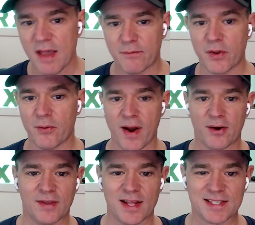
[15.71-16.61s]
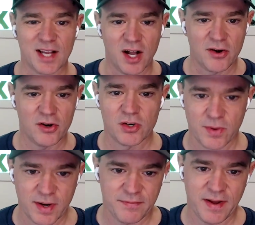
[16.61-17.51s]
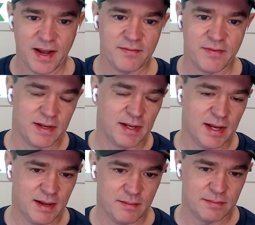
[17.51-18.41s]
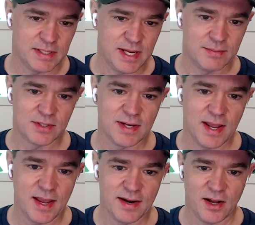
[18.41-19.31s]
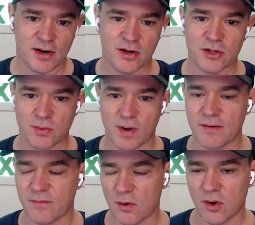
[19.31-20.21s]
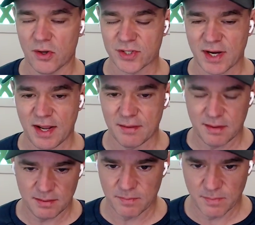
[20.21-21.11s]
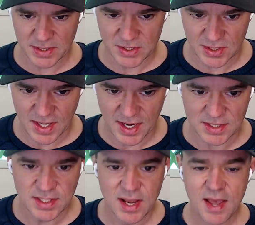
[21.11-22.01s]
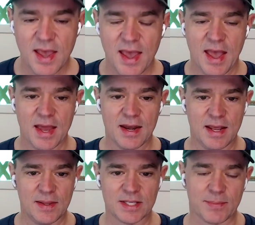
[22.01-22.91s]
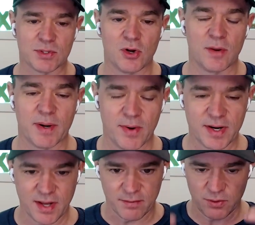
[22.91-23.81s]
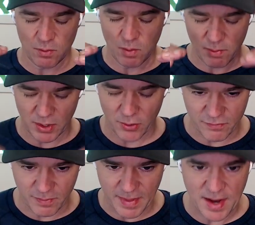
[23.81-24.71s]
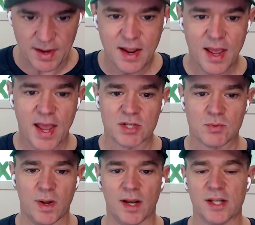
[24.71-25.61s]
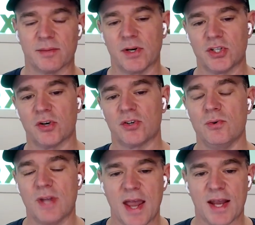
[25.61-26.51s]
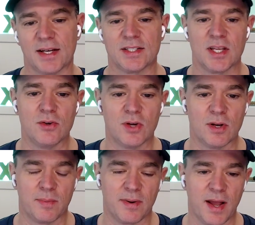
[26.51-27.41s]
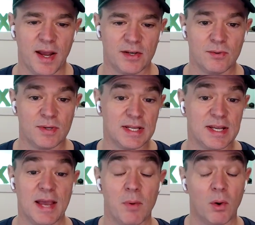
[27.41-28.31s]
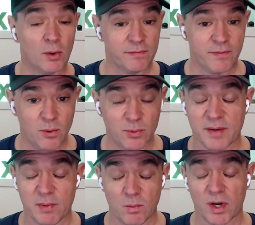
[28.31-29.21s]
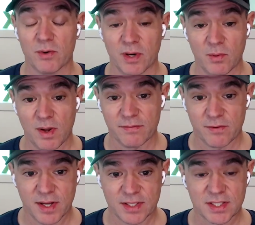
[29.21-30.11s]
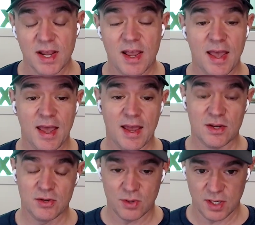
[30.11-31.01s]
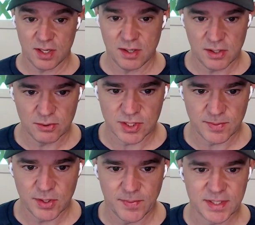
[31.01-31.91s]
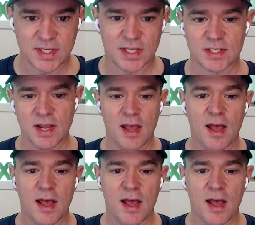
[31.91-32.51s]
For the record, that's 125 DMs a day and 120 phone calls a day on business days. And in this episode, I'm going to break down for you what we learned from that, as well as I'm going to share two tactics that you can apply to DM or phone that have been working really well for us, and you can use them in your business.